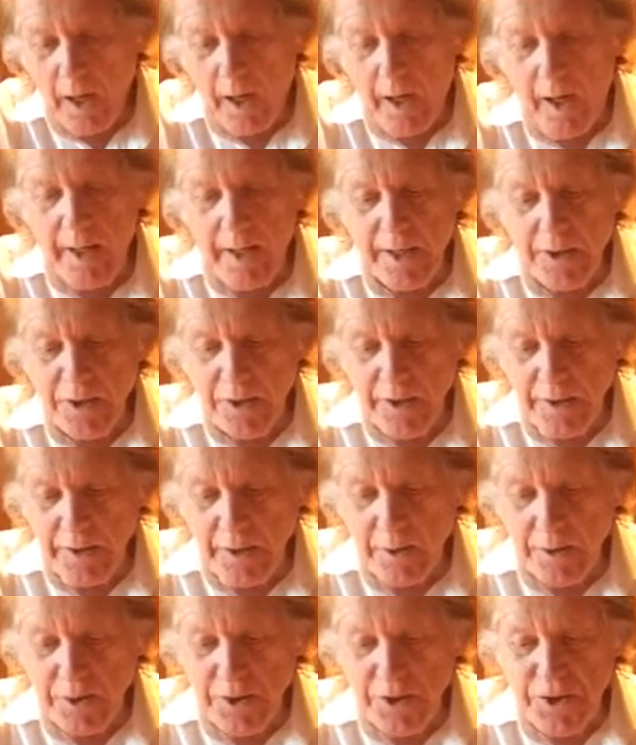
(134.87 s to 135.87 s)
I actually
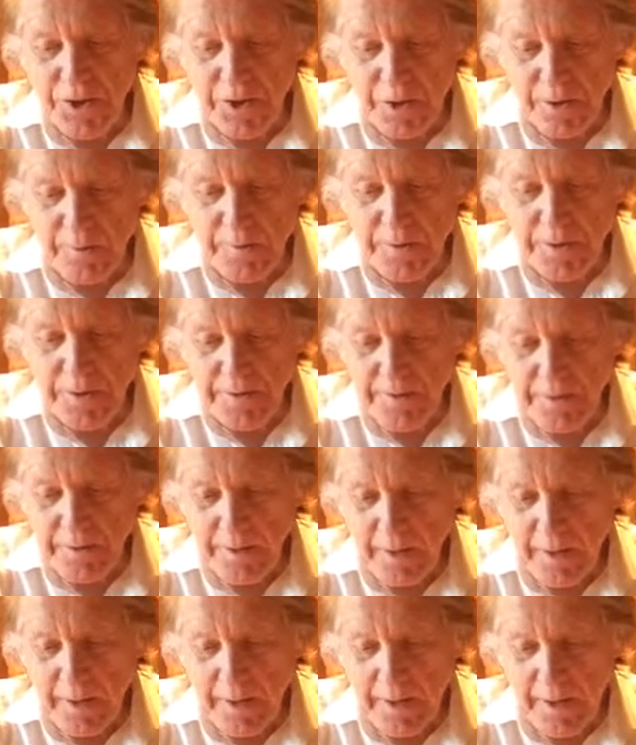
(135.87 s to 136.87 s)
got stopped
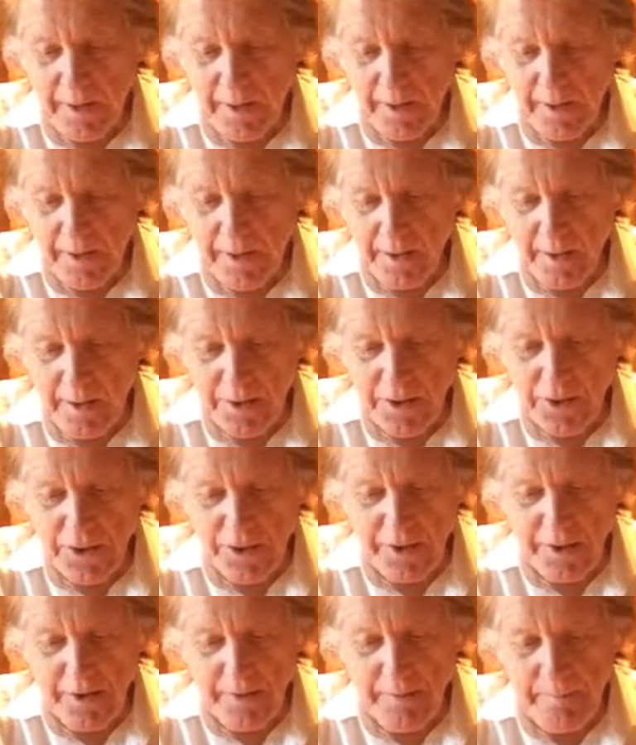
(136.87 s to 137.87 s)
late
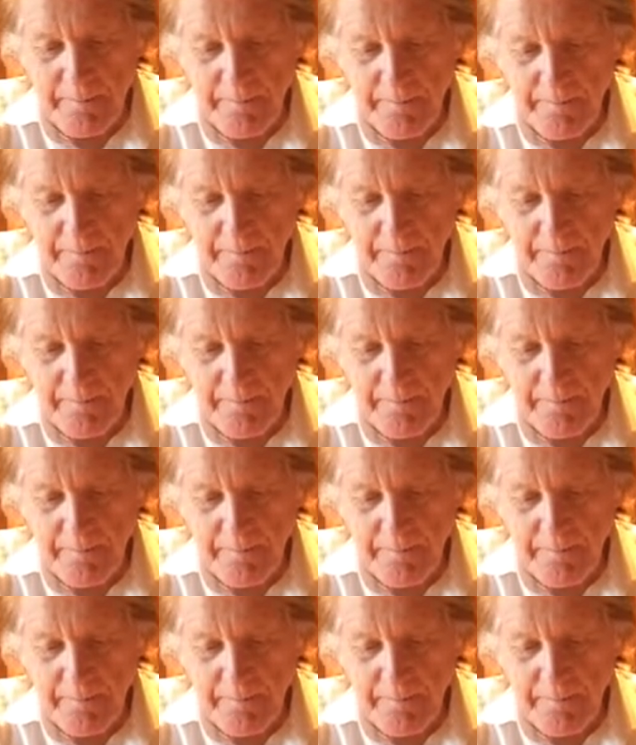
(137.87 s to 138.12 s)
last year,